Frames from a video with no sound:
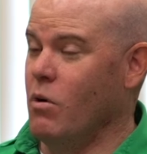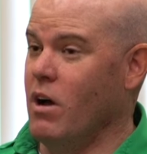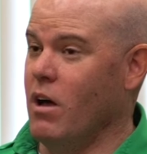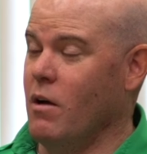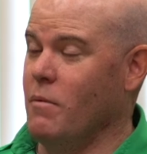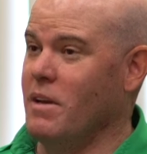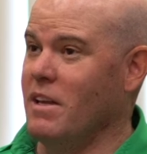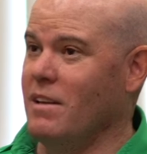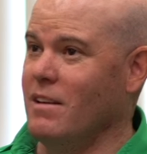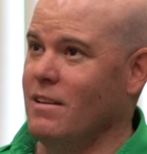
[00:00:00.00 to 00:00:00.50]

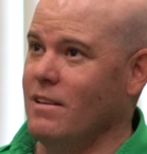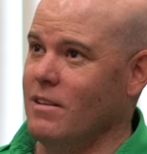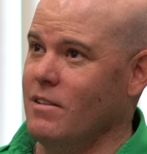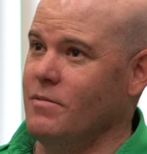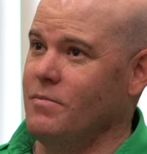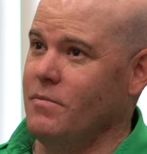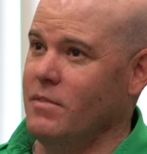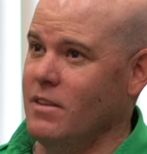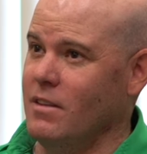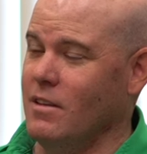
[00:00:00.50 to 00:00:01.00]
Well, I
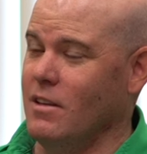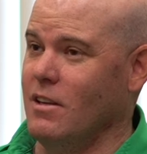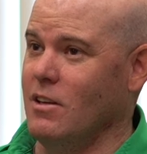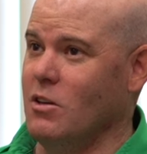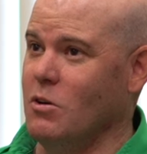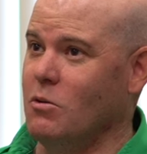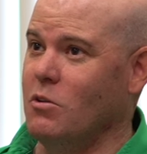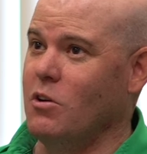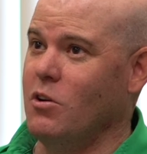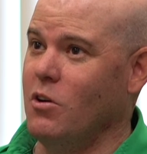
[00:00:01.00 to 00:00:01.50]
mean,
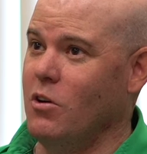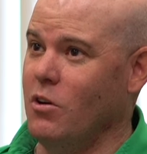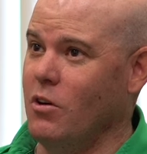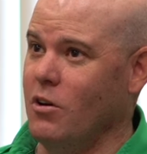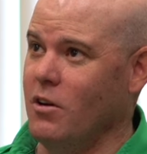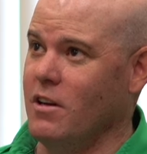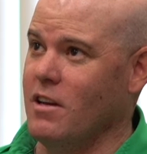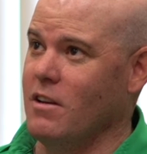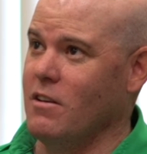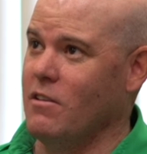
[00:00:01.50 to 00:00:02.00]
you
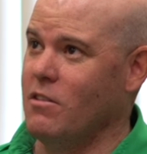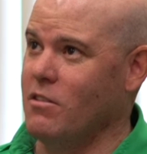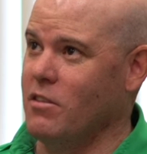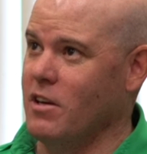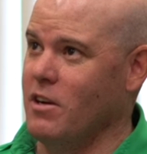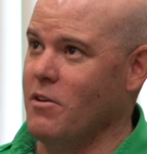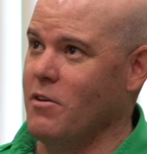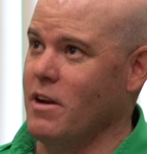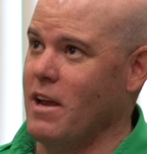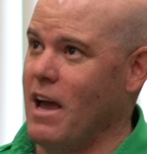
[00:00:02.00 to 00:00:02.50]
could, in
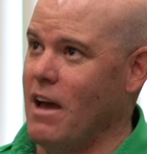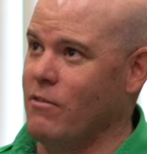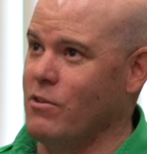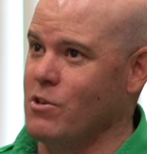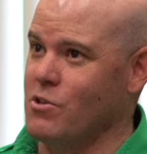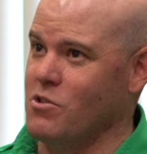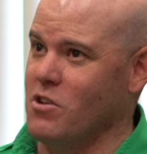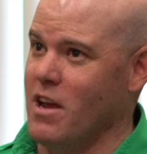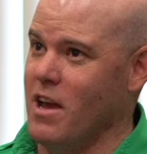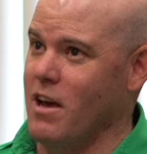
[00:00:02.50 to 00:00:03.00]
theory, have
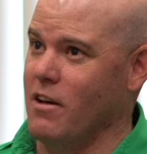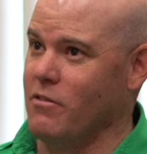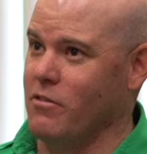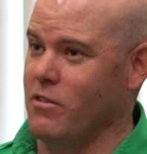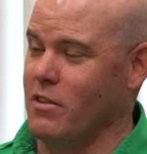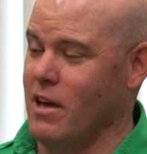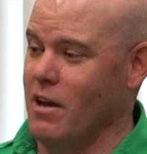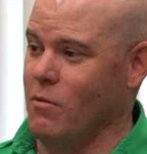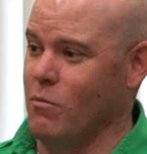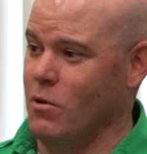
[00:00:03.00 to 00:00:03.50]
a
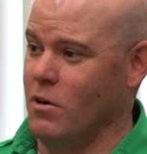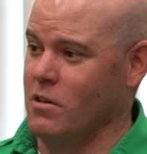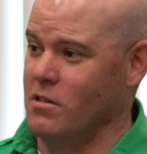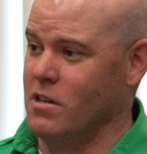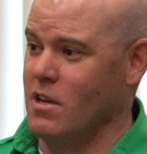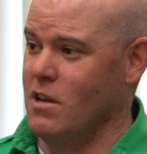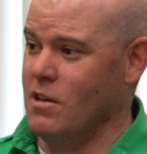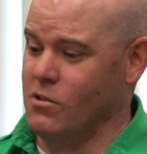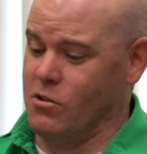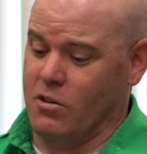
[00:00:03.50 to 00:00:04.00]
shaft that
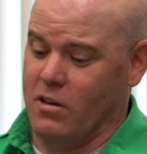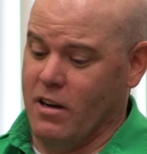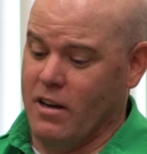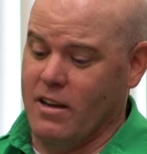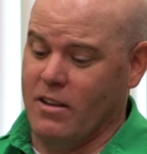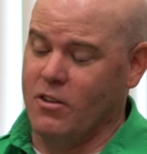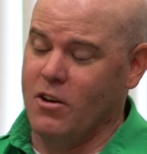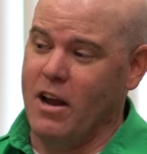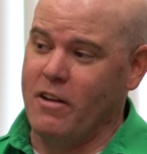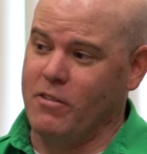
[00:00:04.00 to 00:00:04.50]
was... So you're
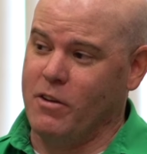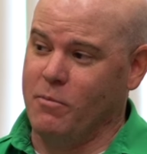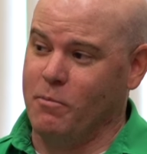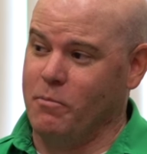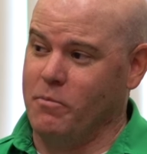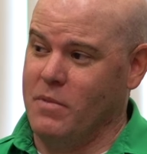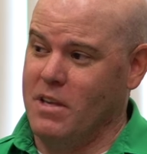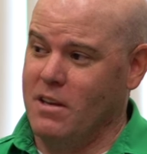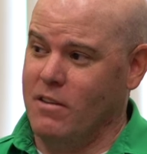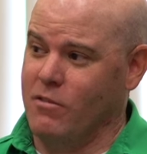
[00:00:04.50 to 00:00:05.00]
going to either have to...
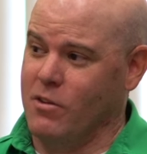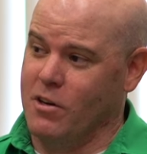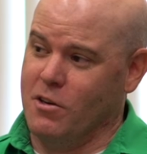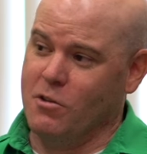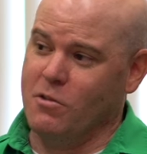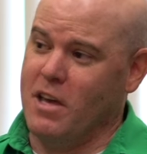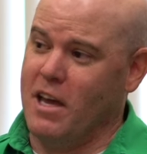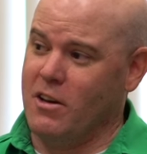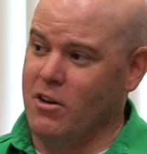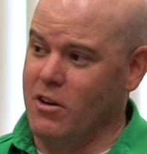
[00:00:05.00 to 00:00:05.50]
If you're going
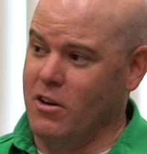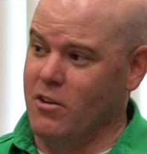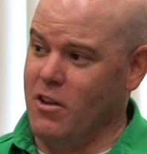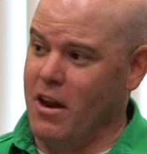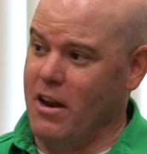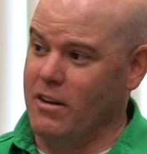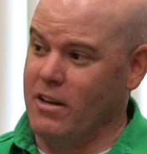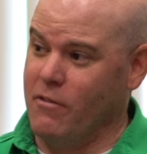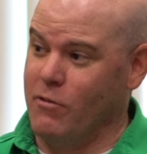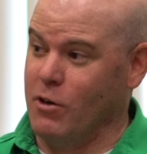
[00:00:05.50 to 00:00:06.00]
to do that, you'd either
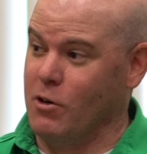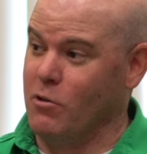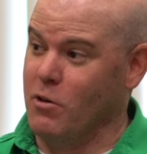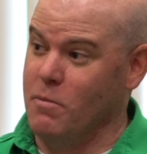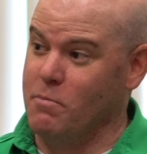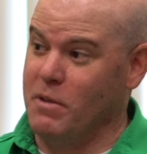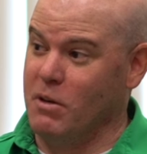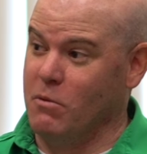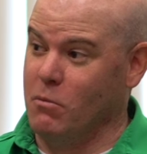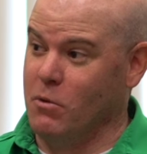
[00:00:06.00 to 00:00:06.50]
have to have a
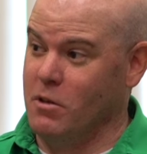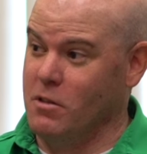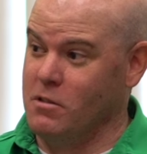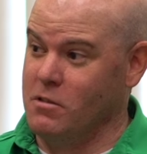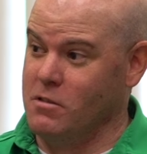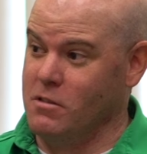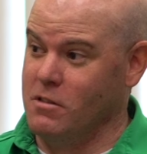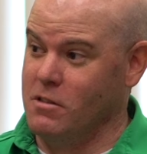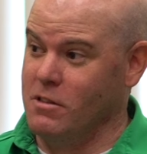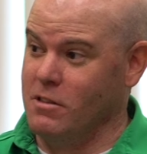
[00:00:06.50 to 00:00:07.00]
grip that
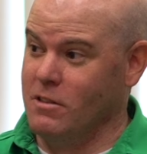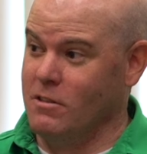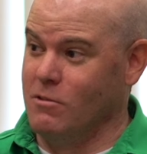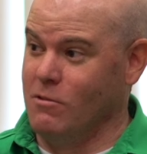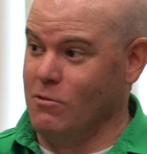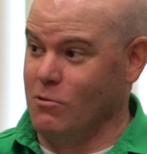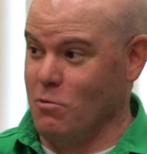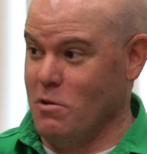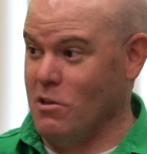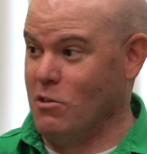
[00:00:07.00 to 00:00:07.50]
was
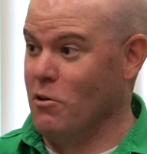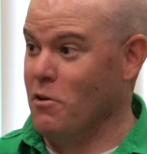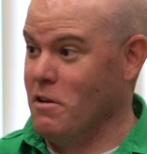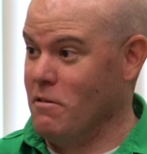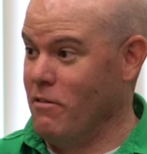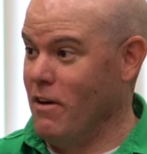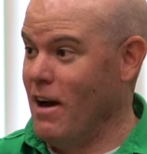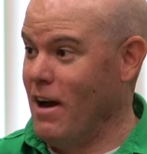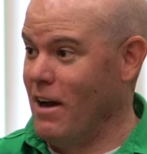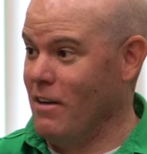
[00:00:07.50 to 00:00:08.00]

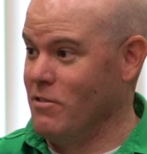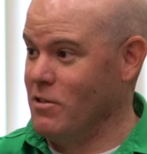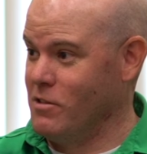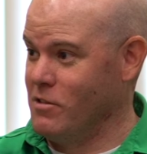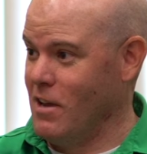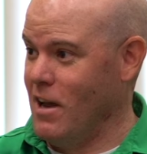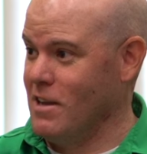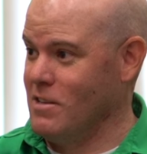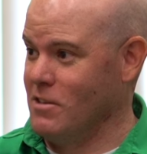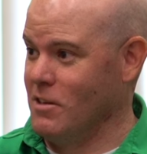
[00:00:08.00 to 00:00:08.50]
335, the
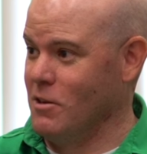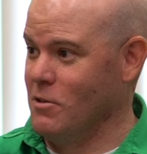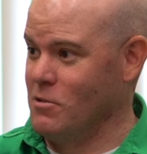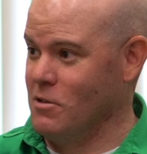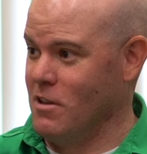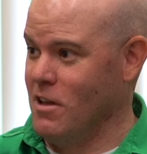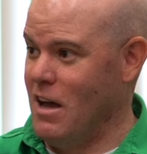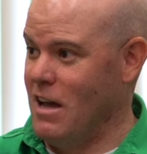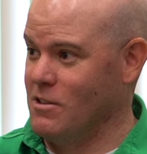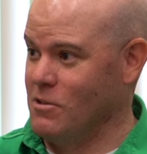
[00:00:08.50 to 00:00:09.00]
size that
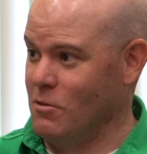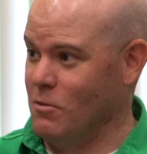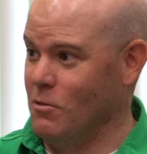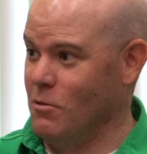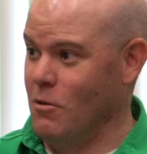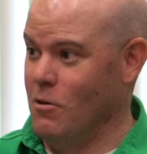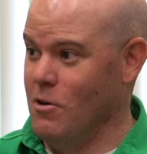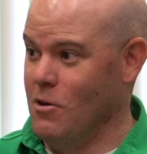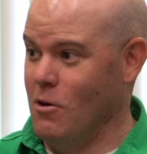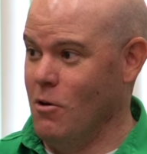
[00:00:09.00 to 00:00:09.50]
goes in the
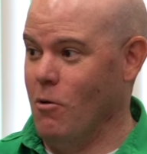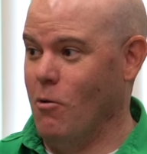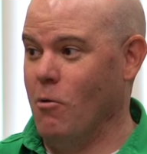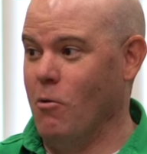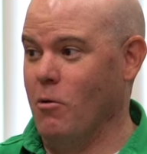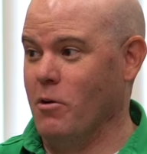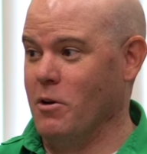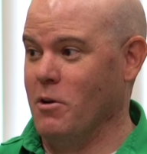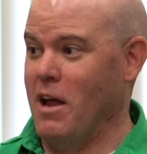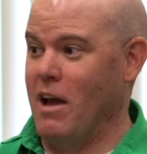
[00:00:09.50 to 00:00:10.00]
hosel,
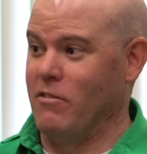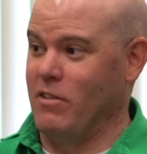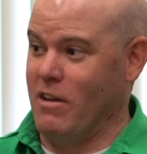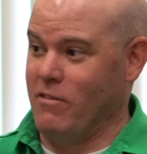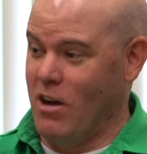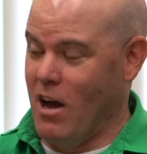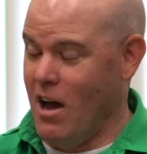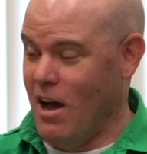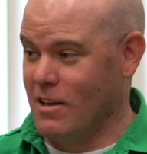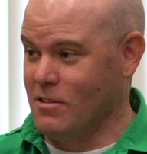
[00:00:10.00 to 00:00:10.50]
or you'd have to
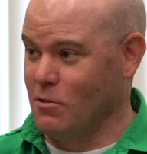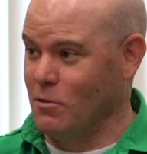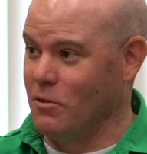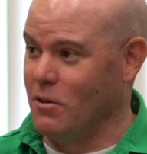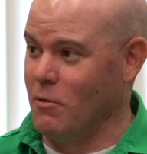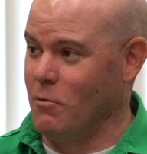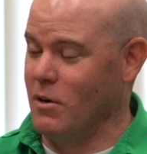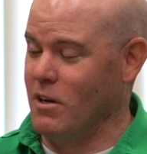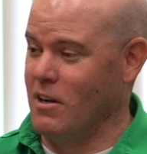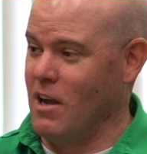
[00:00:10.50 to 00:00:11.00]
have a hosel
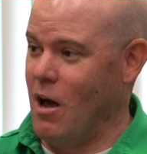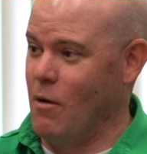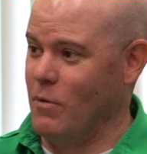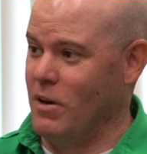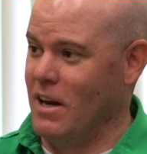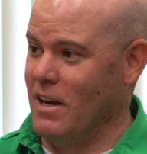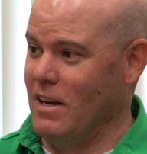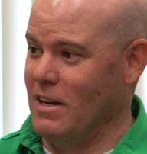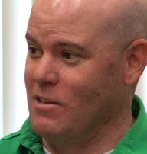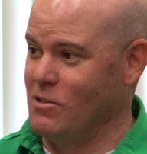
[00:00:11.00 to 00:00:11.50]
that would
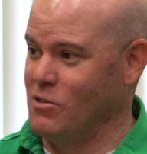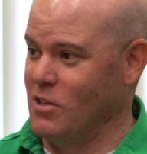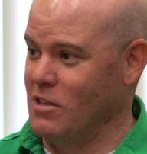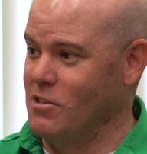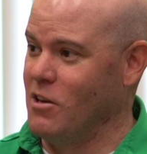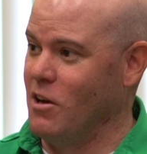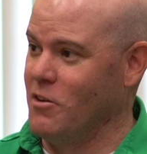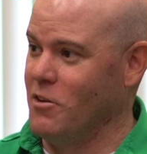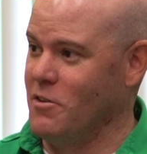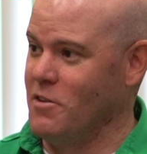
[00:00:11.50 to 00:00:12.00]
accommodate a
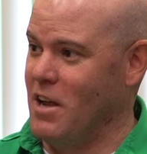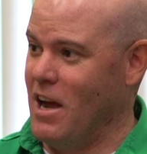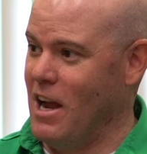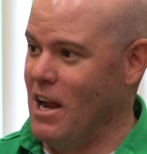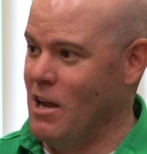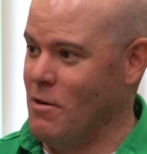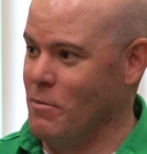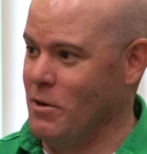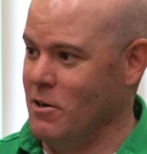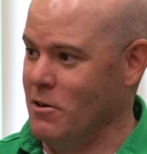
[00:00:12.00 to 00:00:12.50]
600
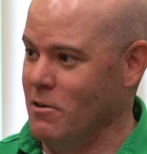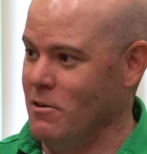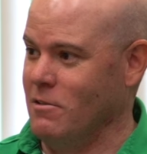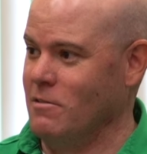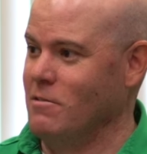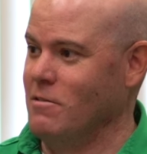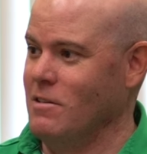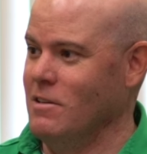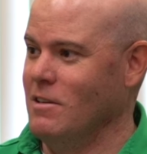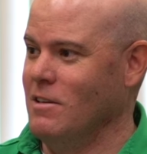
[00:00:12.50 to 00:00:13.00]

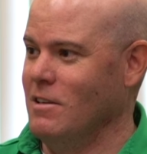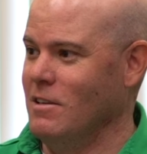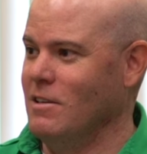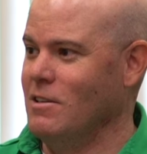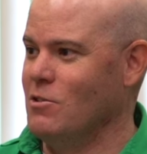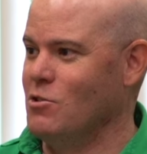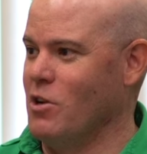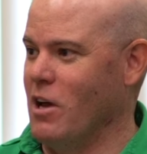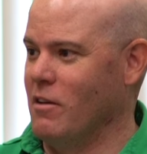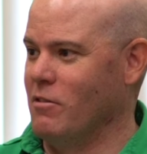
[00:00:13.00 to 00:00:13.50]
diameter right.
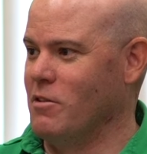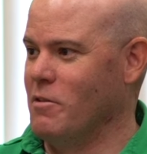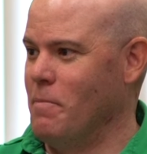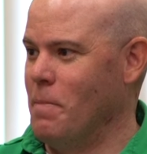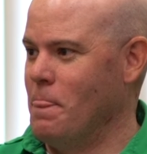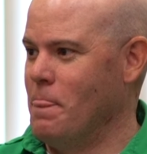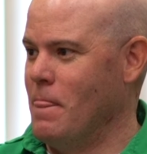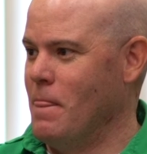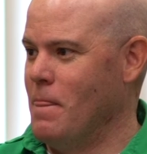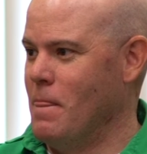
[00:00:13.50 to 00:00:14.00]
What, shaft. For
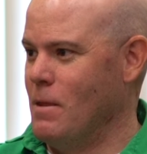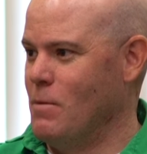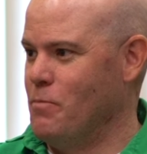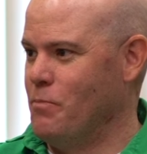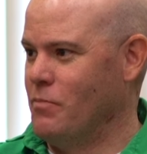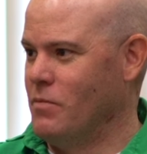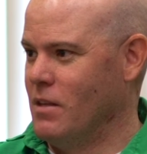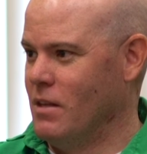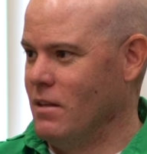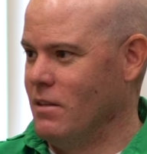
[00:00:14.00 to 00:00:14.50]
instance, why
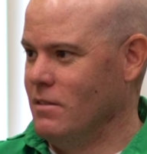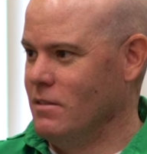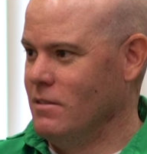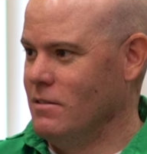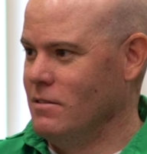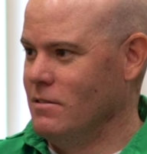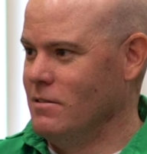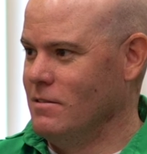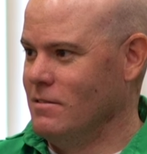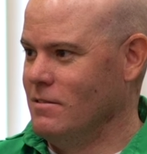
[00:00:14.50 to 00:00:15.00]
is the
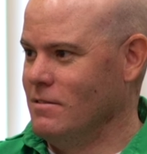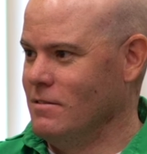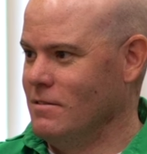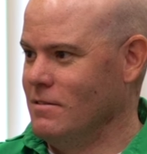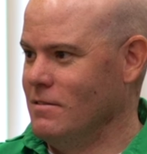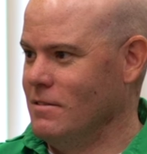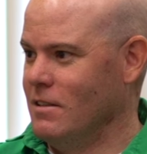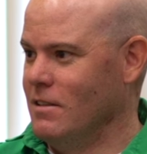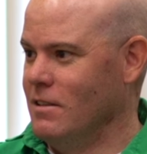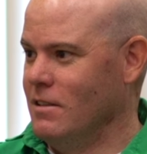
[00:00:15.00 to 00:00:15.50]
hosel
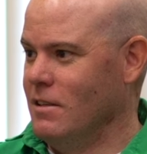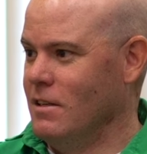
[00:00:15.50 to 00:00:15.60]
thinner?